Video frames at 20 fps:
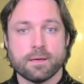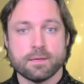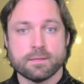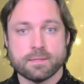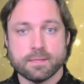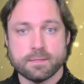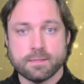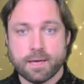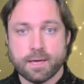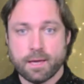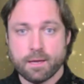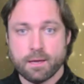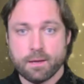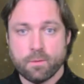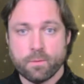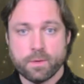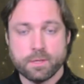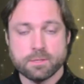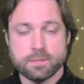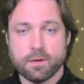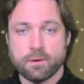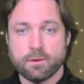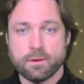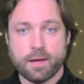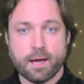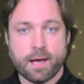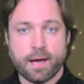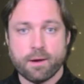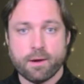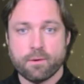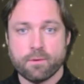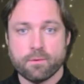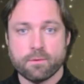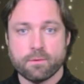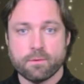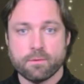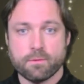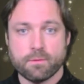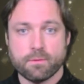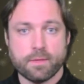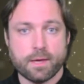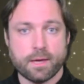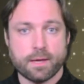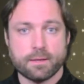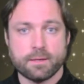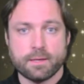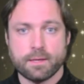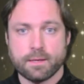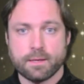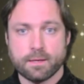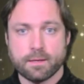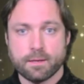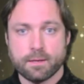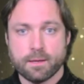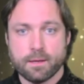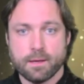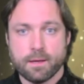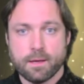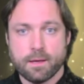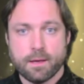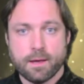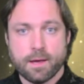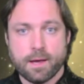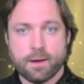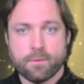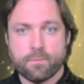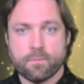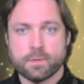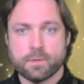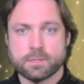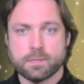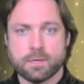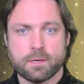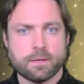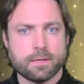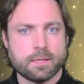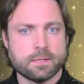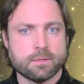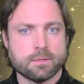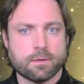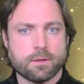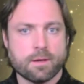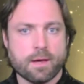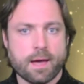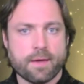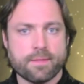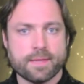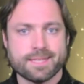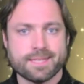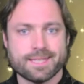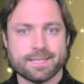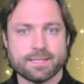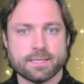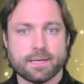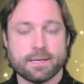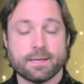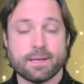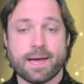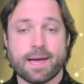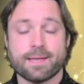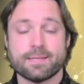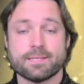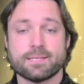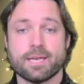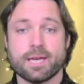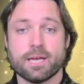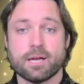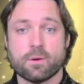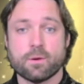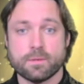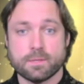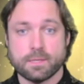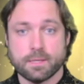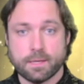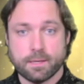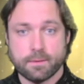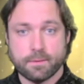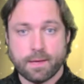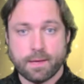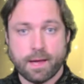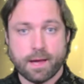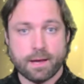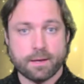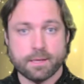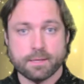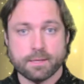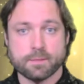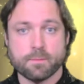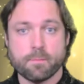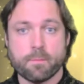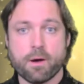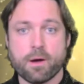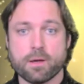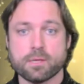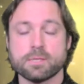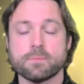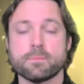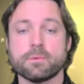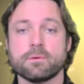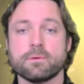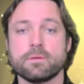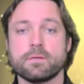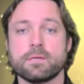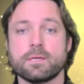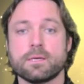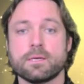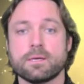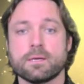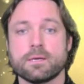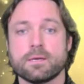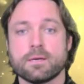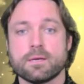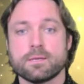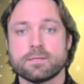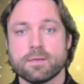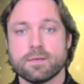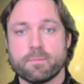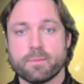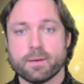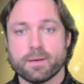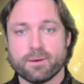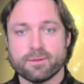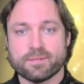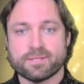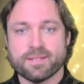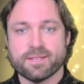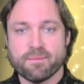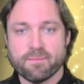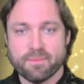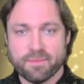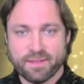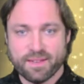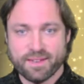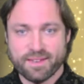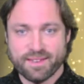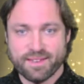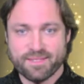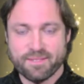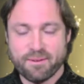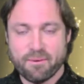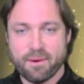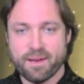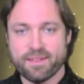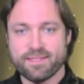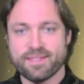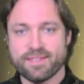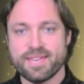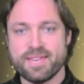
today. We don't know how they did it, and we certainly don't know how they did it in antiquity. And it's impossible to build something in the way that